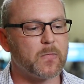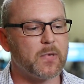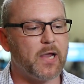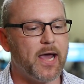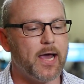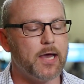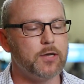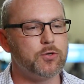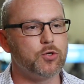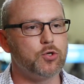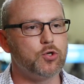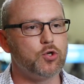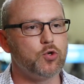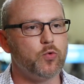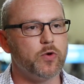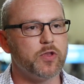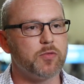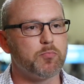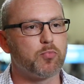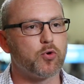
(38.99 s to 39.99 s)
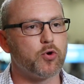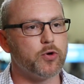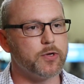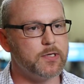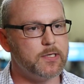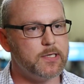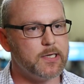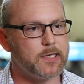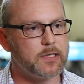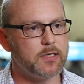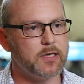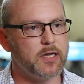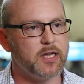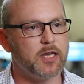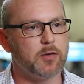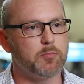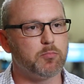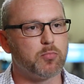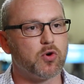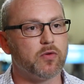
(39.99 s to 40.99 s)
had to do with
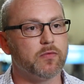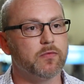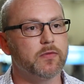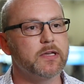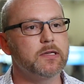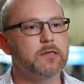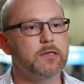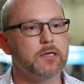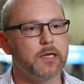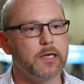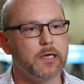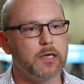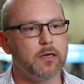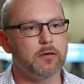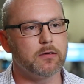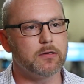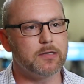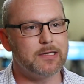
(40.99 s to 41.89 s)
predicting and preventing